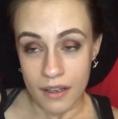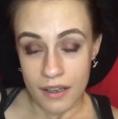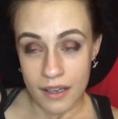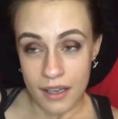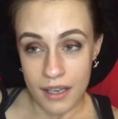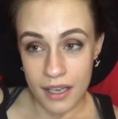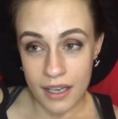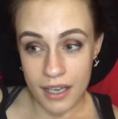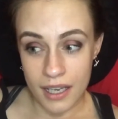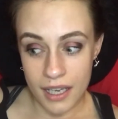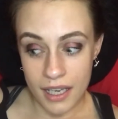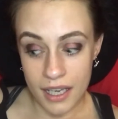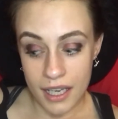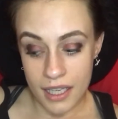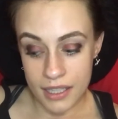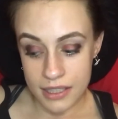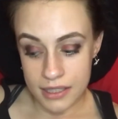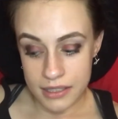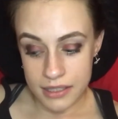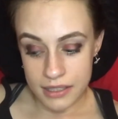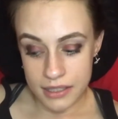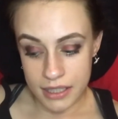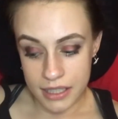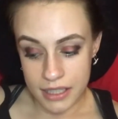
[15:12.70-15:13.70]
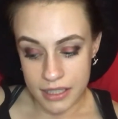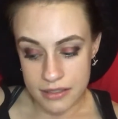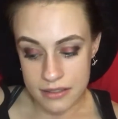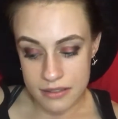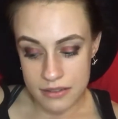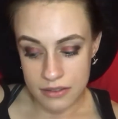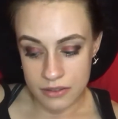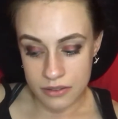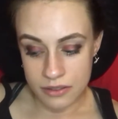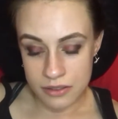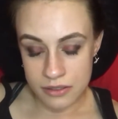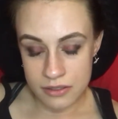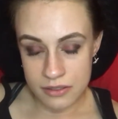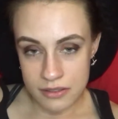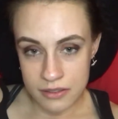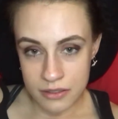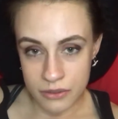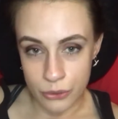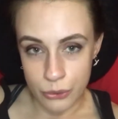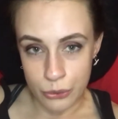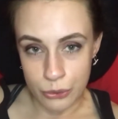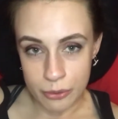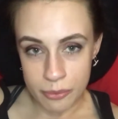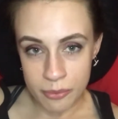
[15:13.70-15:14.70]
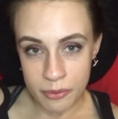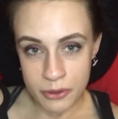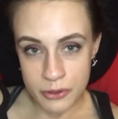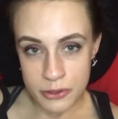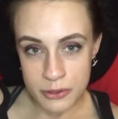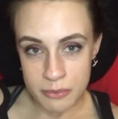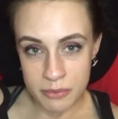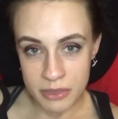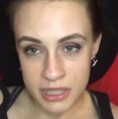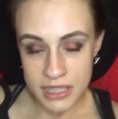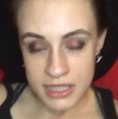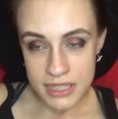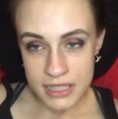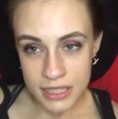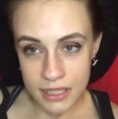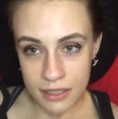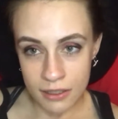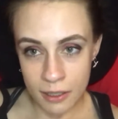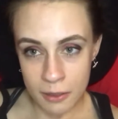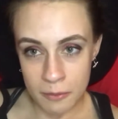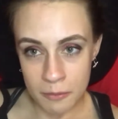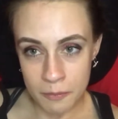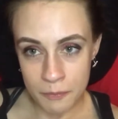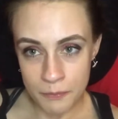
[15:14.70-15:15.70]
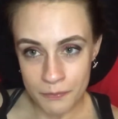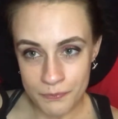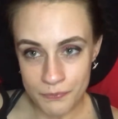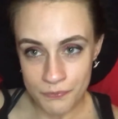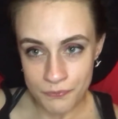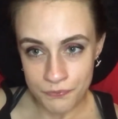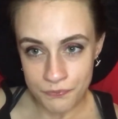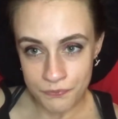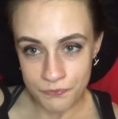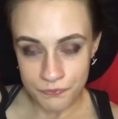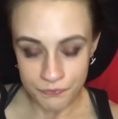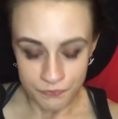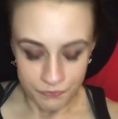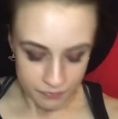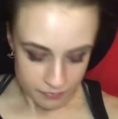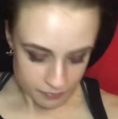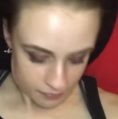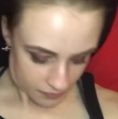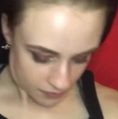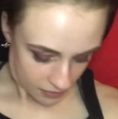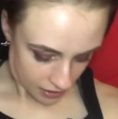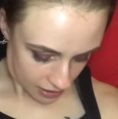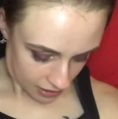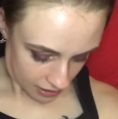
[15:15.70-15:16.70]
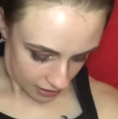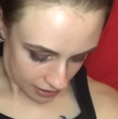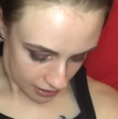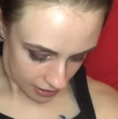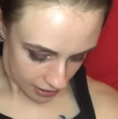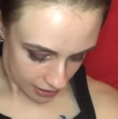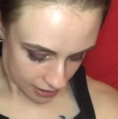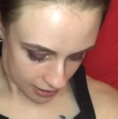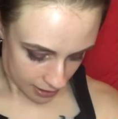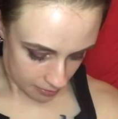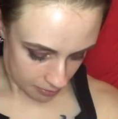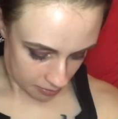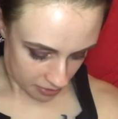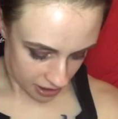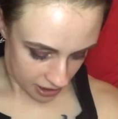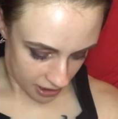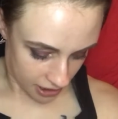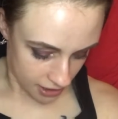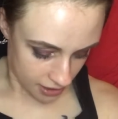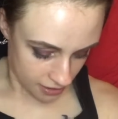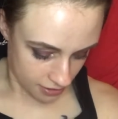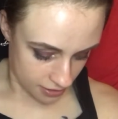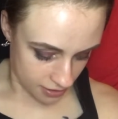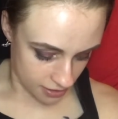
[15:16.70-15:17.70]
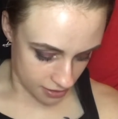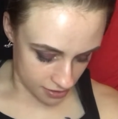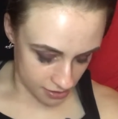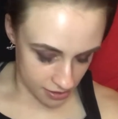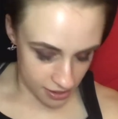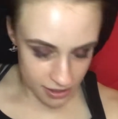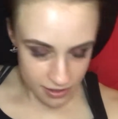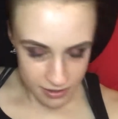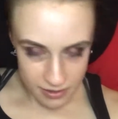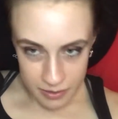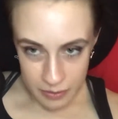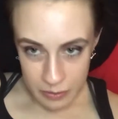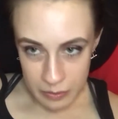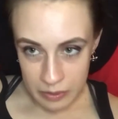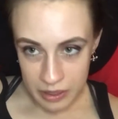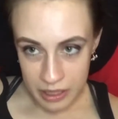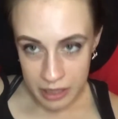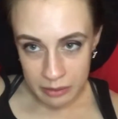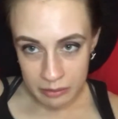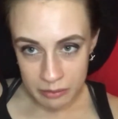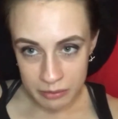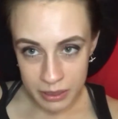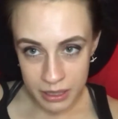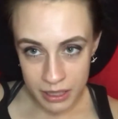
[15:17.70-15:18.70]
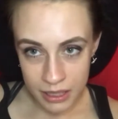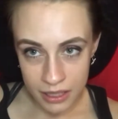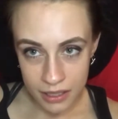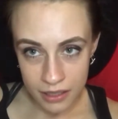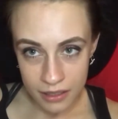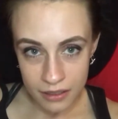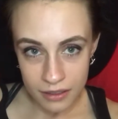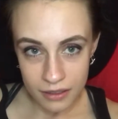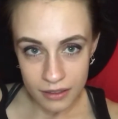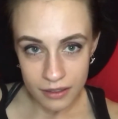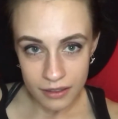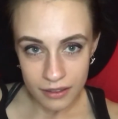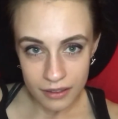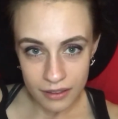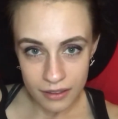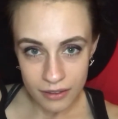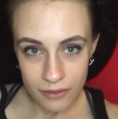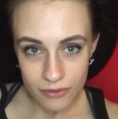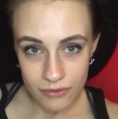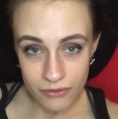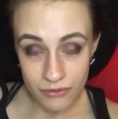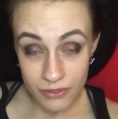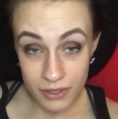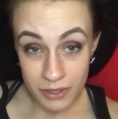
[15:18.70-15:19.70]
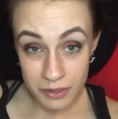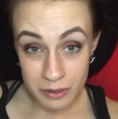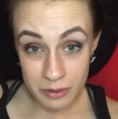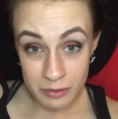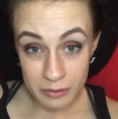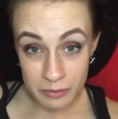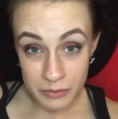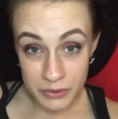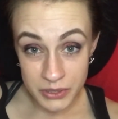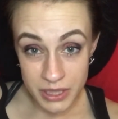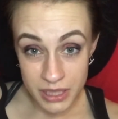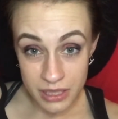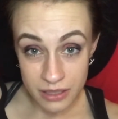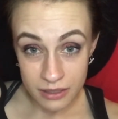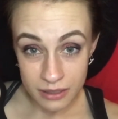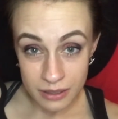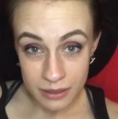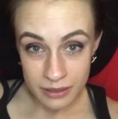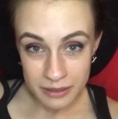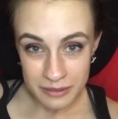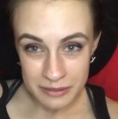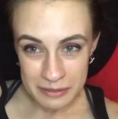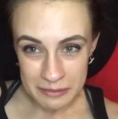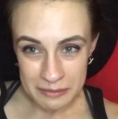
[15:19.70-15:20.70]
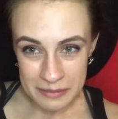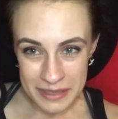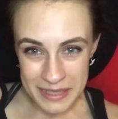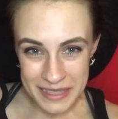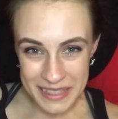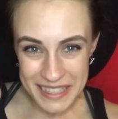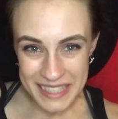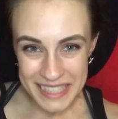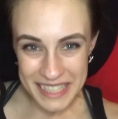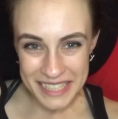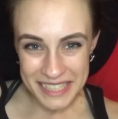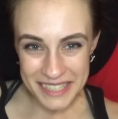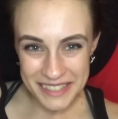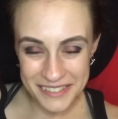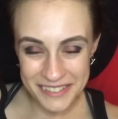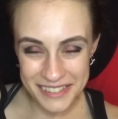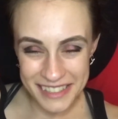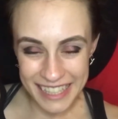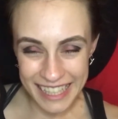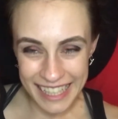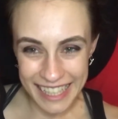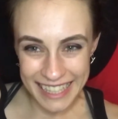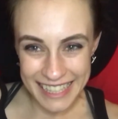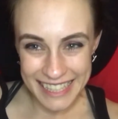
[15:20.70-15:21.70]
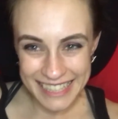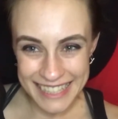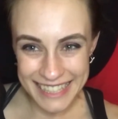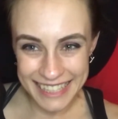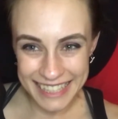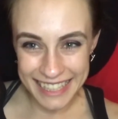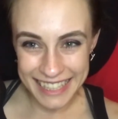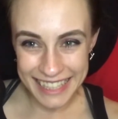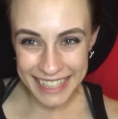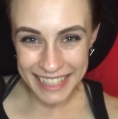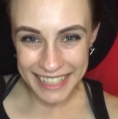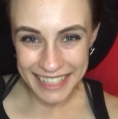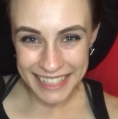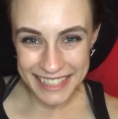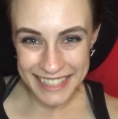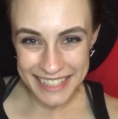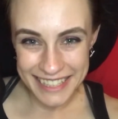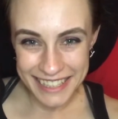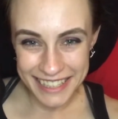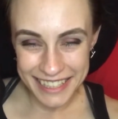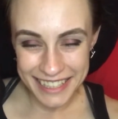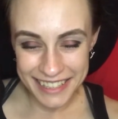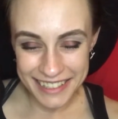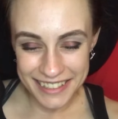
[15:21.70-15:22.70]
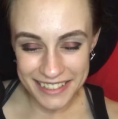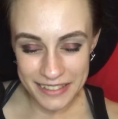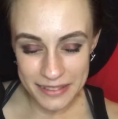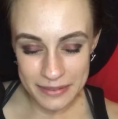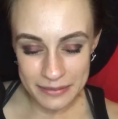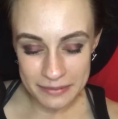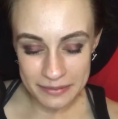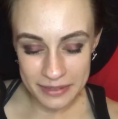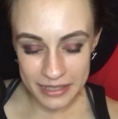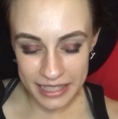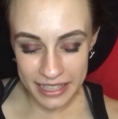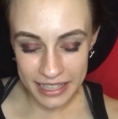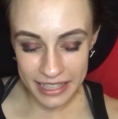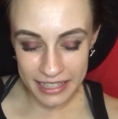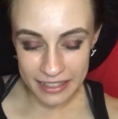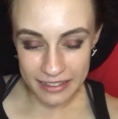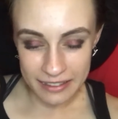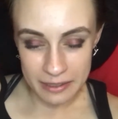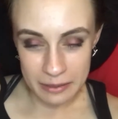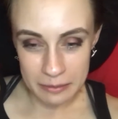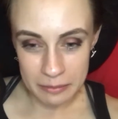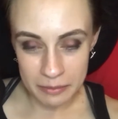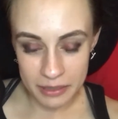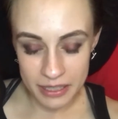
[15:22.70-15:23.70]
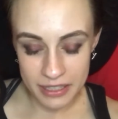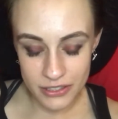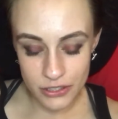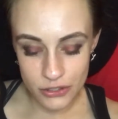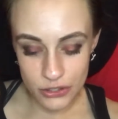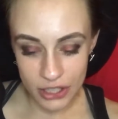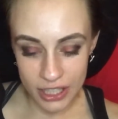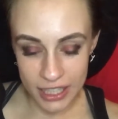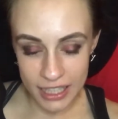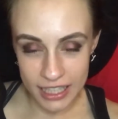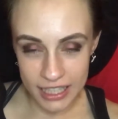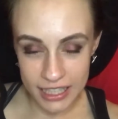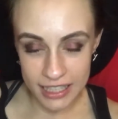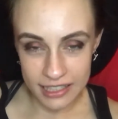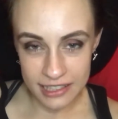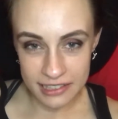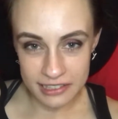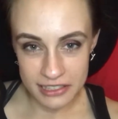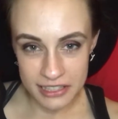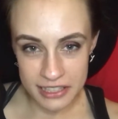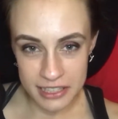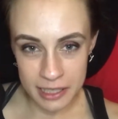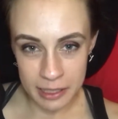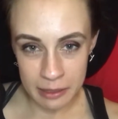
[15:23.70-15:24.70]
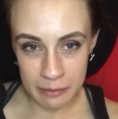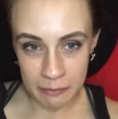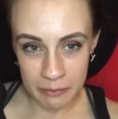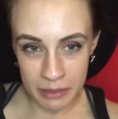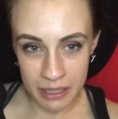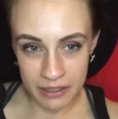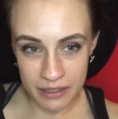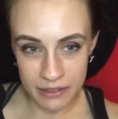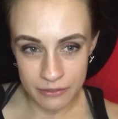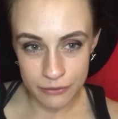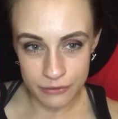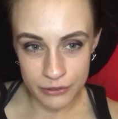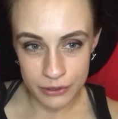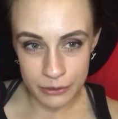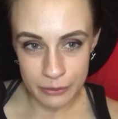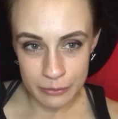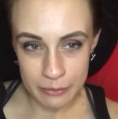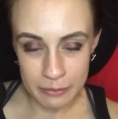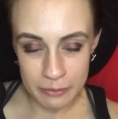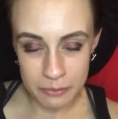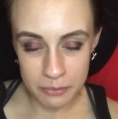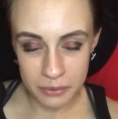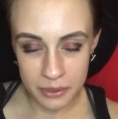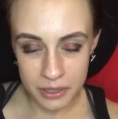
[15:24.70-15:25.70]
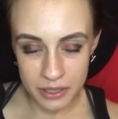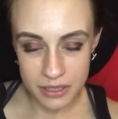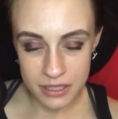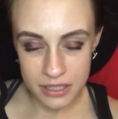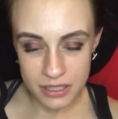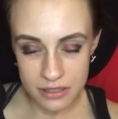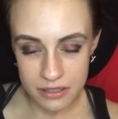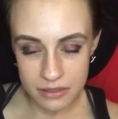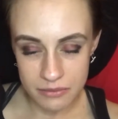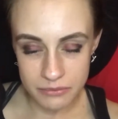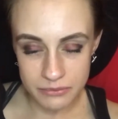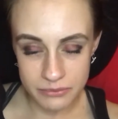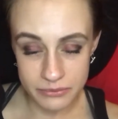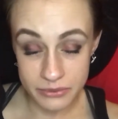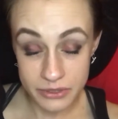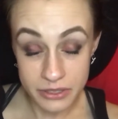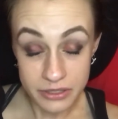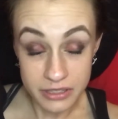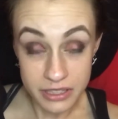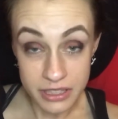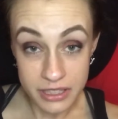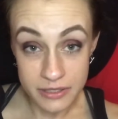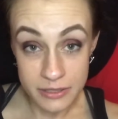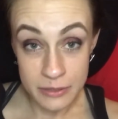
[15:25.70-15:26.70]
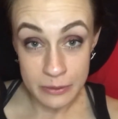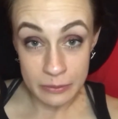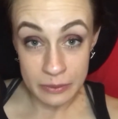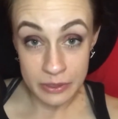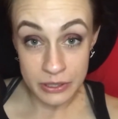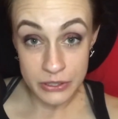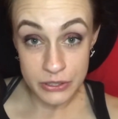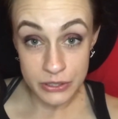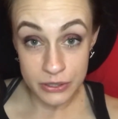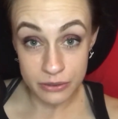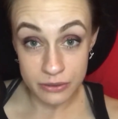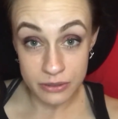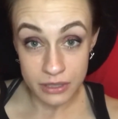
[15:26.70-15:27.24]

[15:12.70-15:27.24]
And it's also almost bedtime, and Happy doesn't want to be filmed because she's relaxing and she doesn't want to get up. I tried to get her to come in the film, but she really doesn't want to